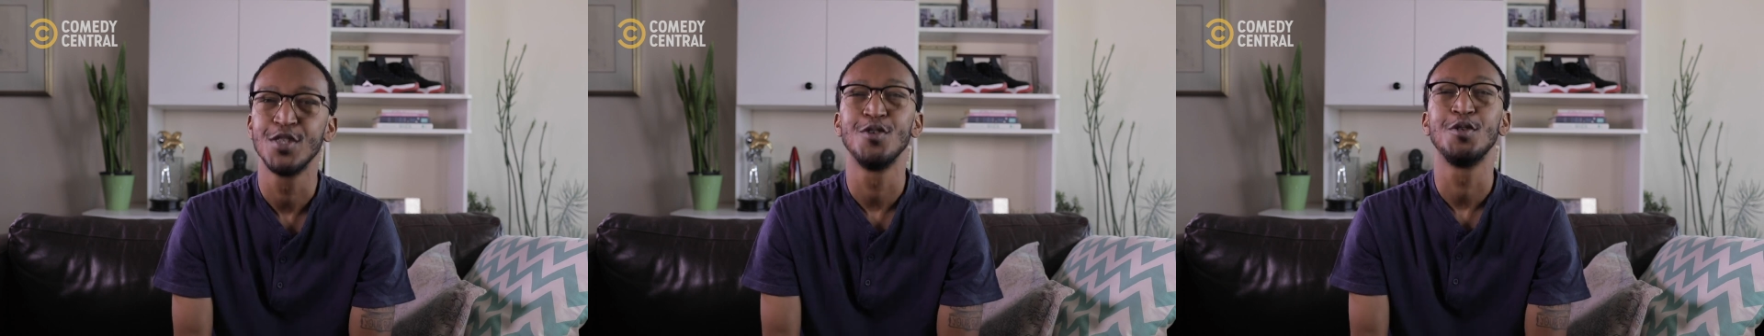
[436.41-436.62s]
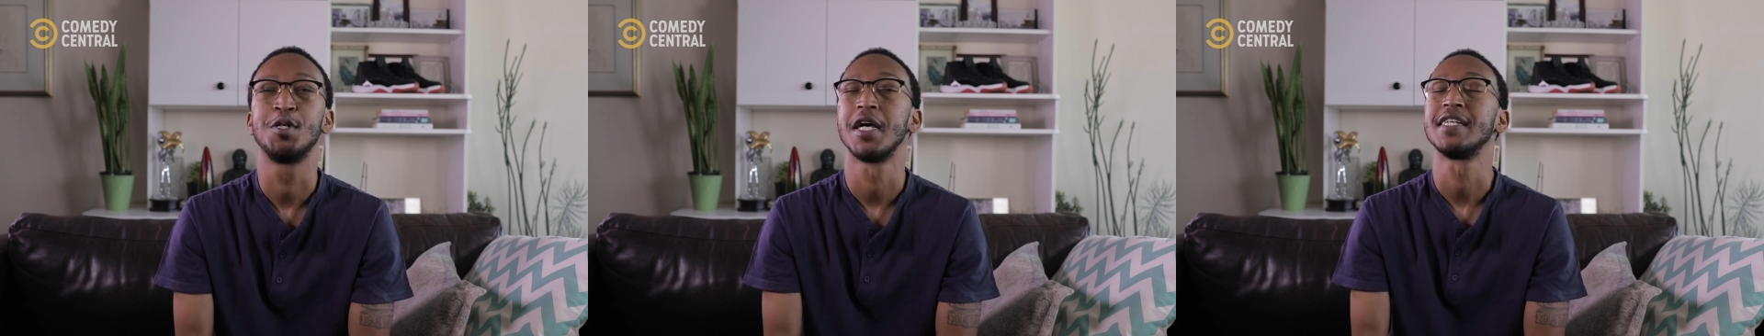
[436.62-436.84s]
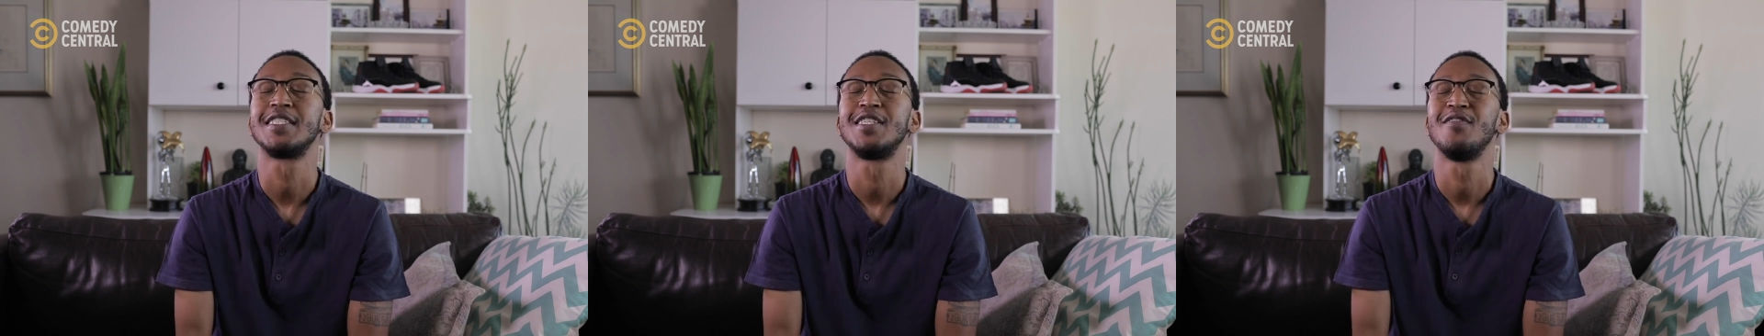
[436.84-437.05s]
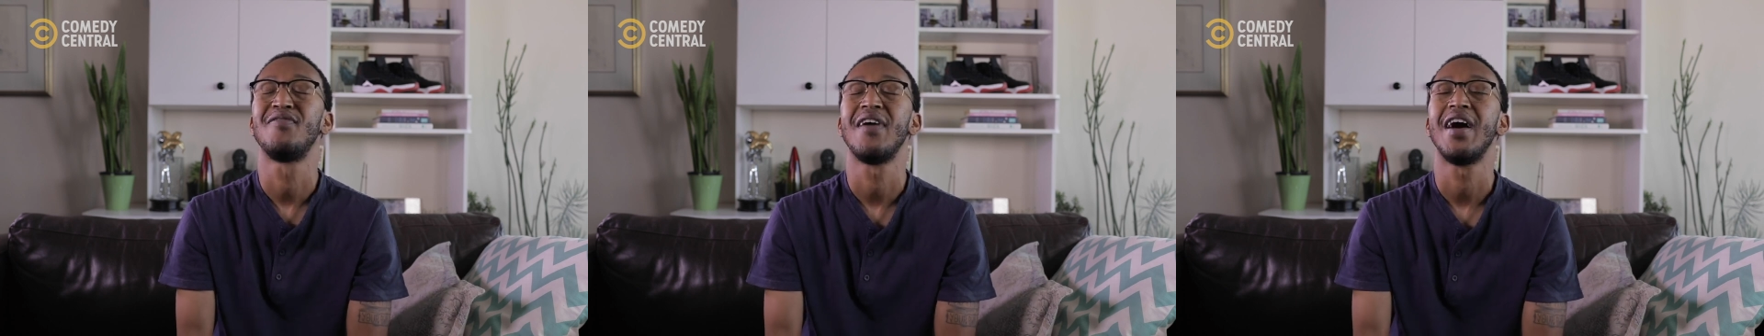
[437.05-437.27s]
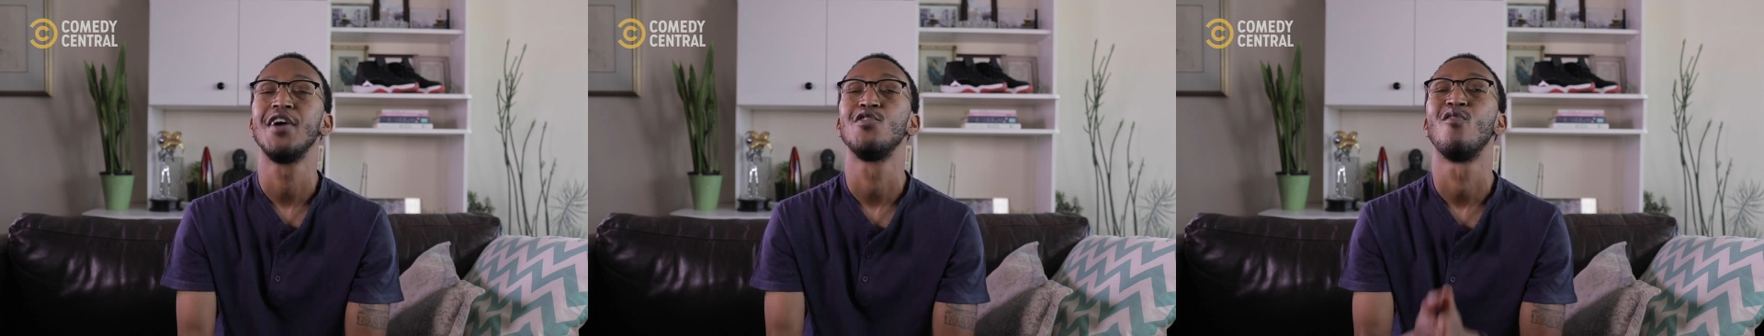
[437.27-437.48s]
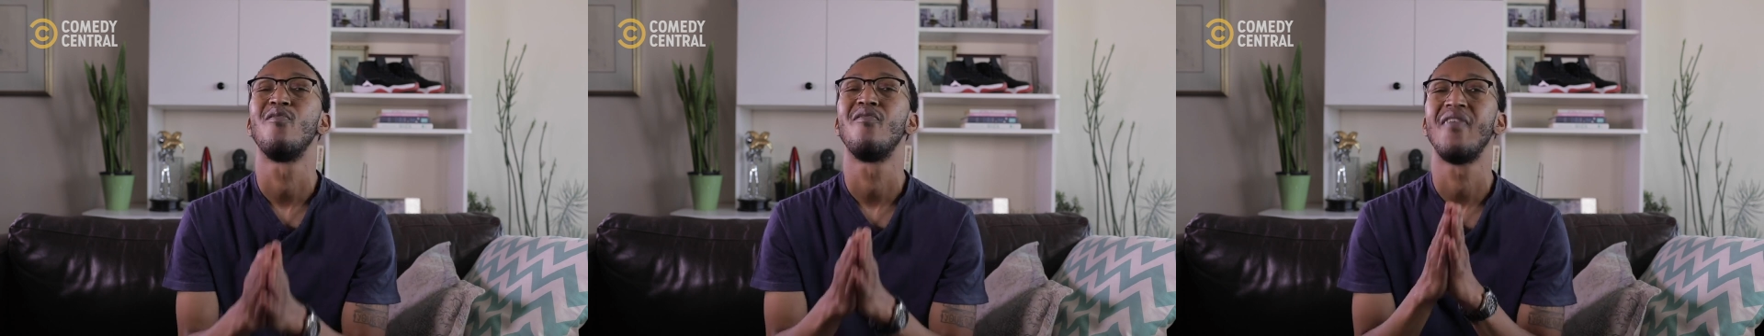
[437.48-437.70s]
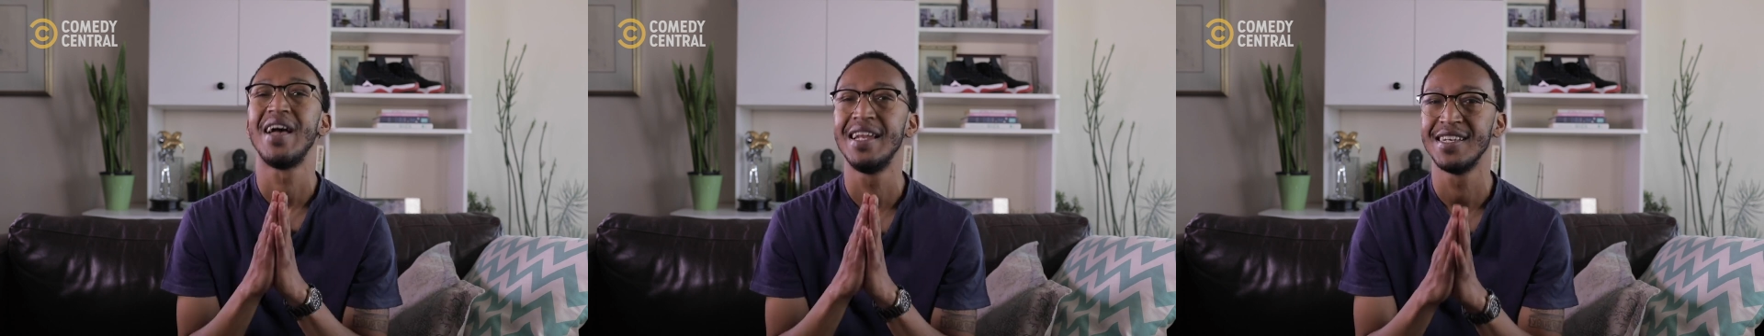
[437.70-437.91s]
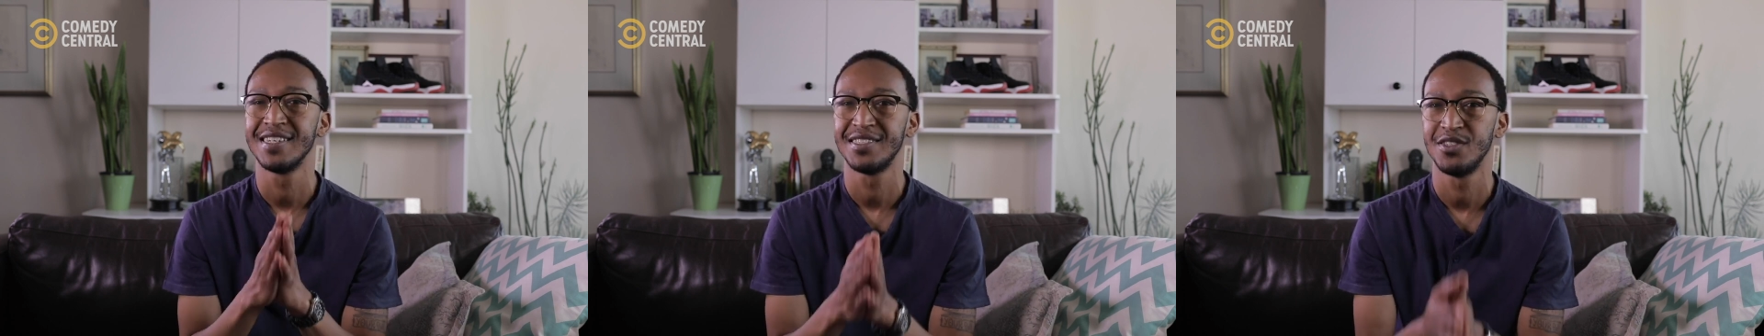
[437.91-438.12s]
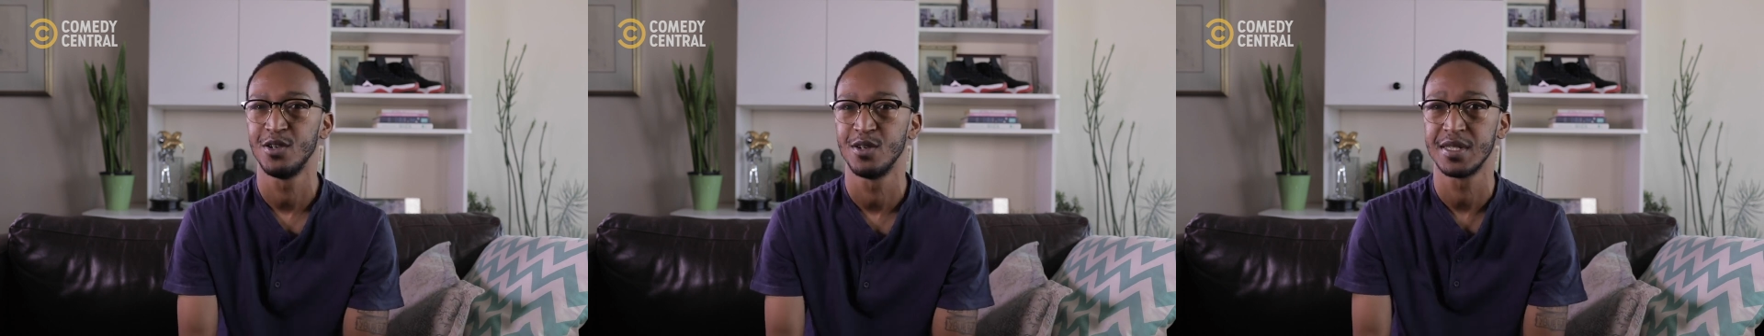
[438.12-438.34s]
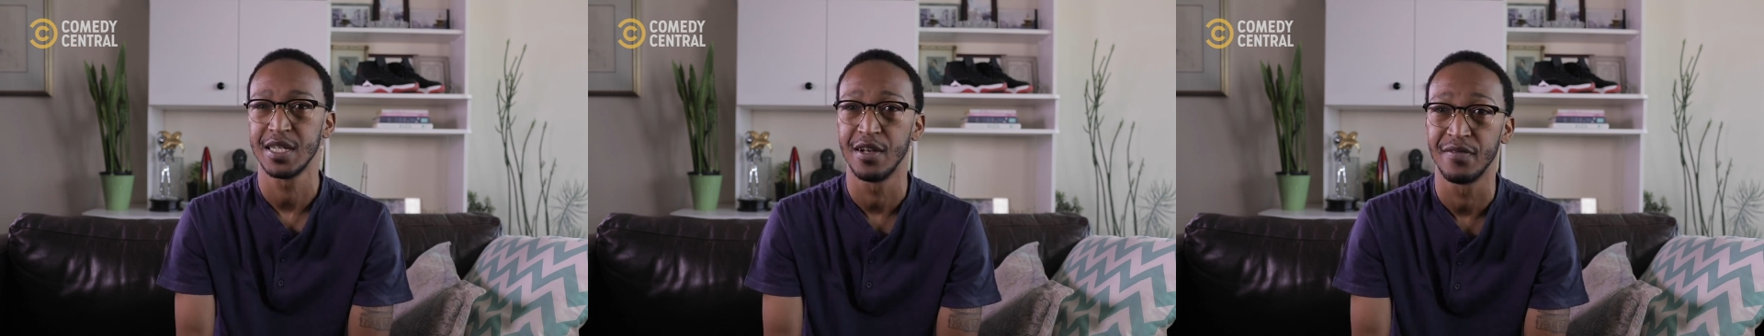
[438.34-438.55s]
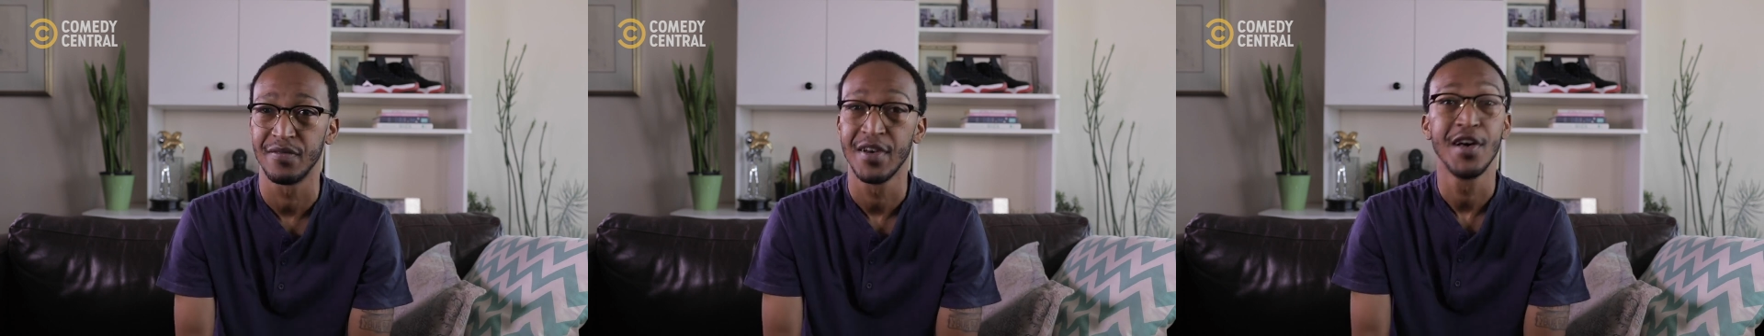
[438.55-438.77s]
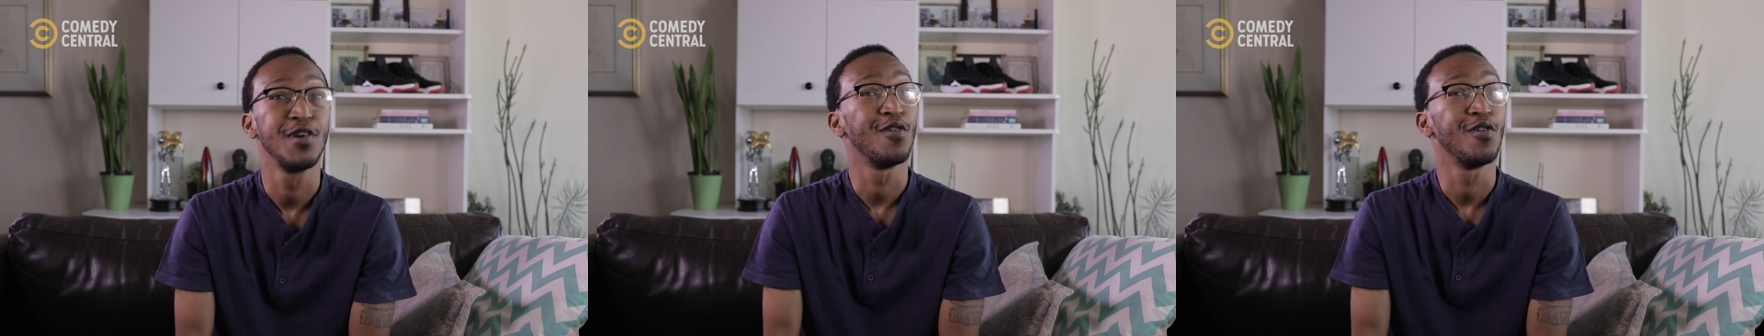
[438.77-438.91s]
to justify your failures to yourself,